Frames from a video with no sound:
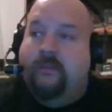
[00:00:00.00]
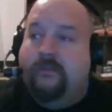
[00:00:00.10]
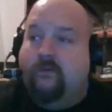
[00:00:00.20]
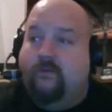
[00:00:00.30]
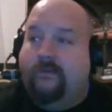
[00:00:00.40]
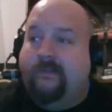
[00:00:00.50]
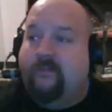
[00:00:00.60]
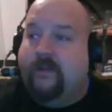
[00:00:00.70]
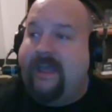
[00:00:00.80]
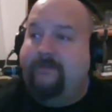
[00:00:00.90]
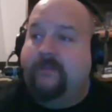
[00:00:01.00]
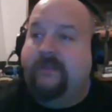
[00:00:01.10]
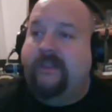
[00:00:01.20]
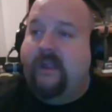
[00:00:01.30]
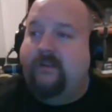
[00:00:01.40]
So we'll see what
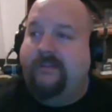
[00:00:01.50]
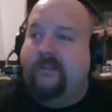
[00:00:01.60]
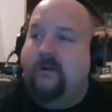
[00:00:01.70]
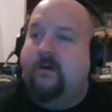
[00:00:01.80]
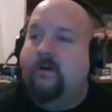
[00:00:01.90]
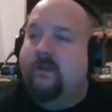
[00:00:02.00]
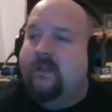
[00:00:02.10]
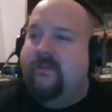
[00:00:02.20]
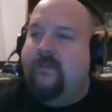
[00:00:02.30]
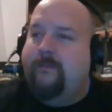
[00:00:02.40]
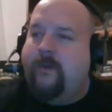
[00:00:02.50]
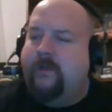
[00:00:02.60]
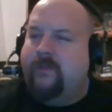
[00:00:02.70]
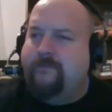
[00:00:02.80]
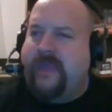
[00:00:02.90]
happens there. So the
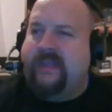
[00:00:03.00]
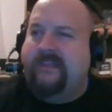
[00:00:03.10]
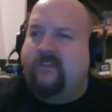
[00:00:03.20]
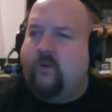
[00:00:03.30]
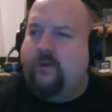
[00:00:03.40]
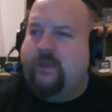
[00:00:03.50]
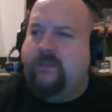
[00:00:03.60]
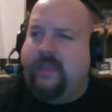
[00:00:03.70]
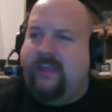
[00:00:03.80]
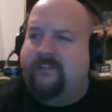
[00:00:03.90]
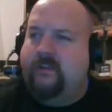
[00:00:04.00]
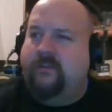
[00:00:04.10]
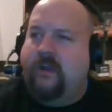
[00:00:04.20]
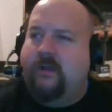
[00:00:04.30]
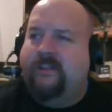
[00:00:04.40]
other big story of the day, I was going to
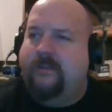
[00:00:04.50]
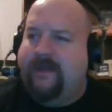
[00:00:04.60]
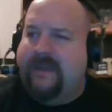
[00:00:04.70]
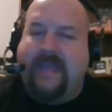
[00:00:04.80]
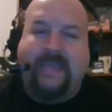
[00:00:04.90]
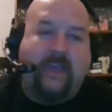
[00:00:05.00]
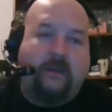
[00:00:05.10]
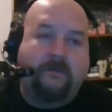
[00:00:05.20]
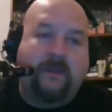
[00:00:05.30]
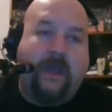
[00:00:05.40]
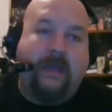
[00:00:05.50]
talk some NIL.